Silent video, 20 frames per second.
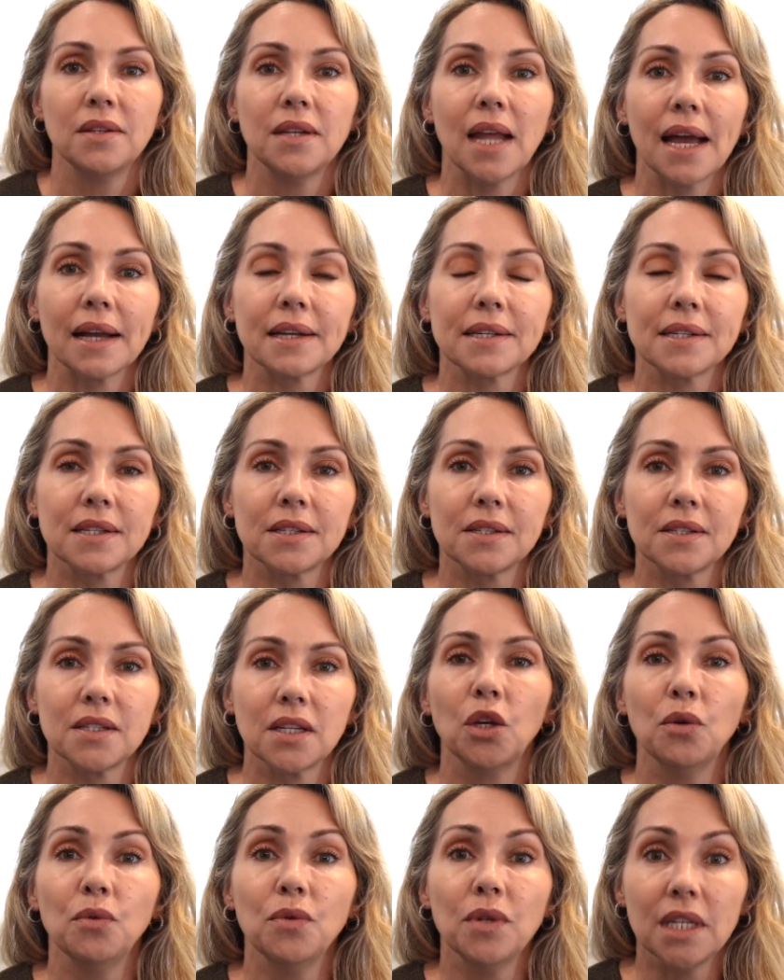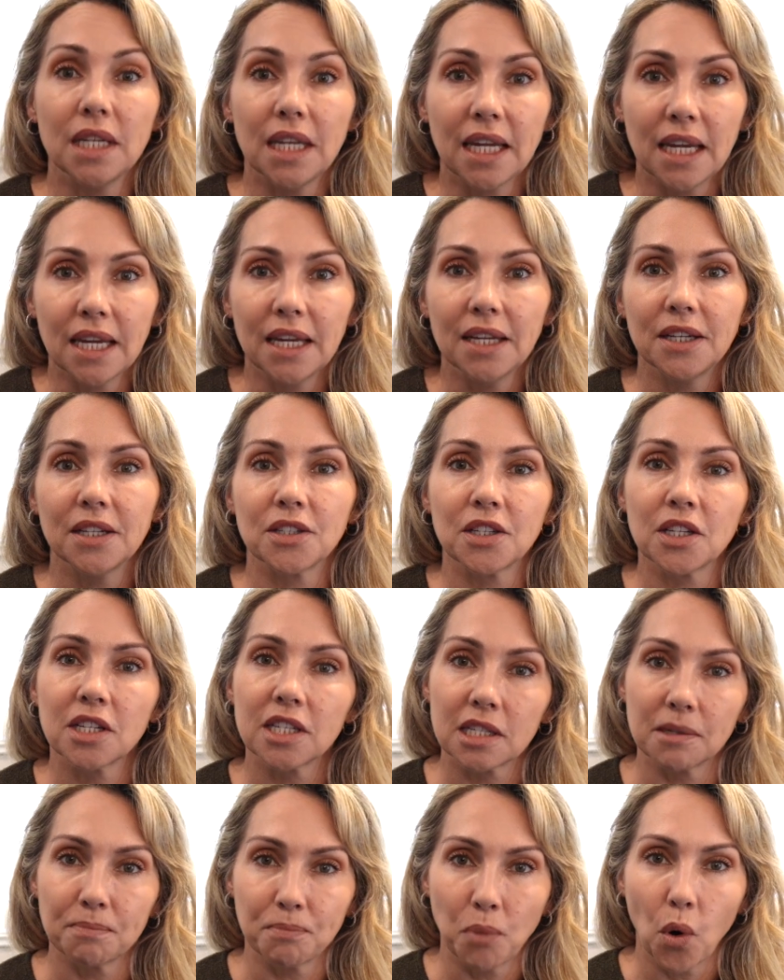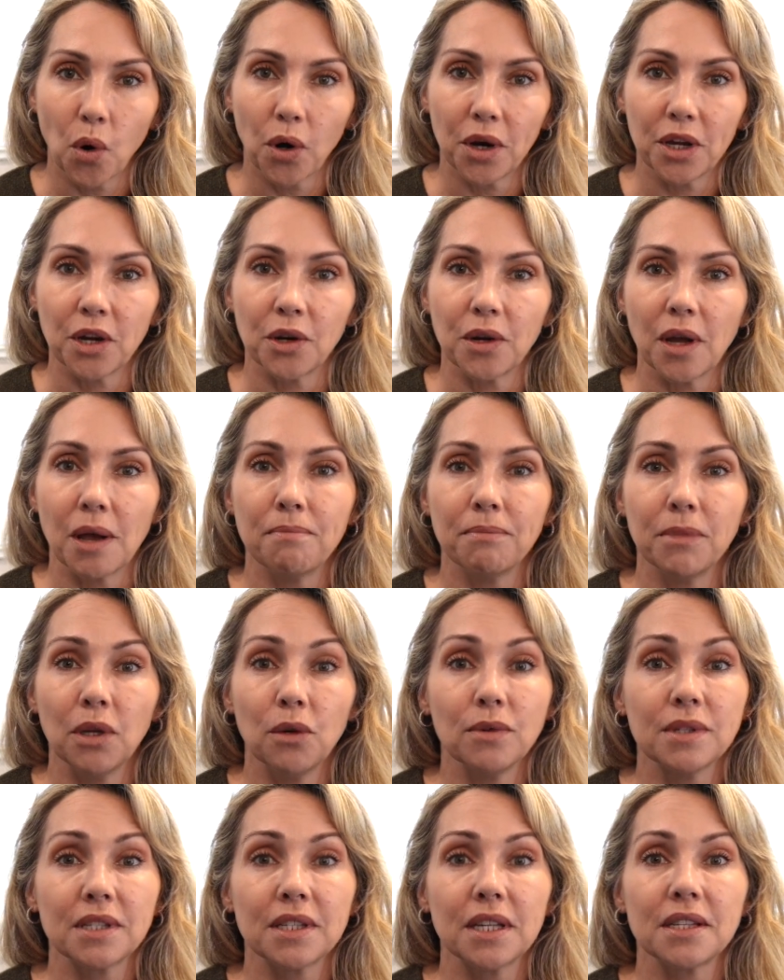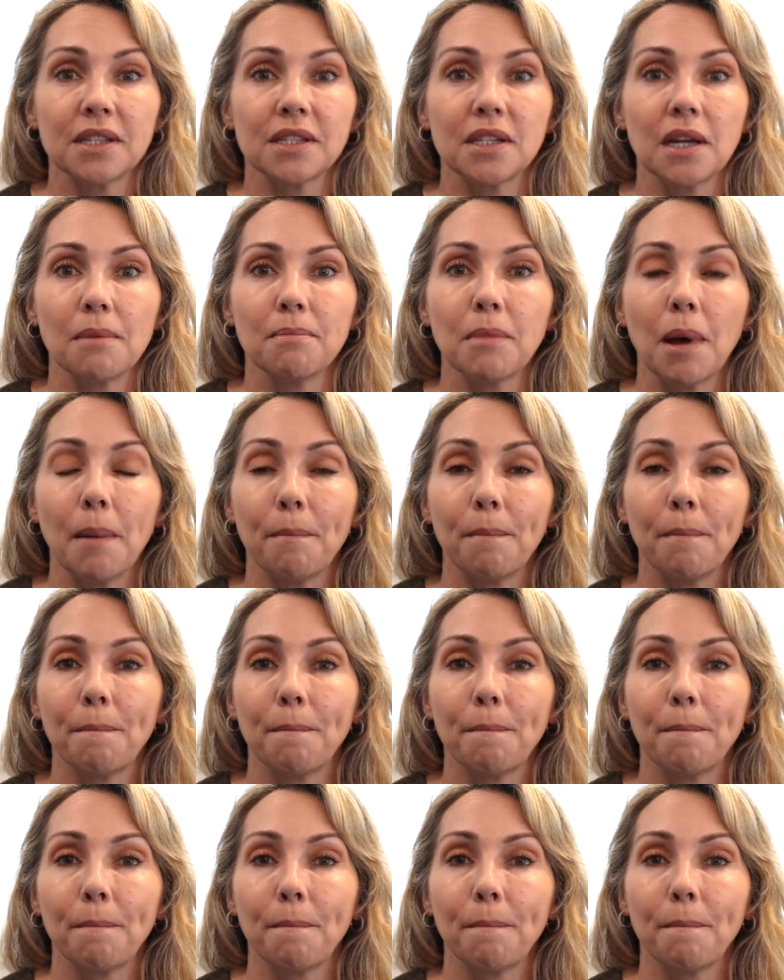Next, you need to support your immune system.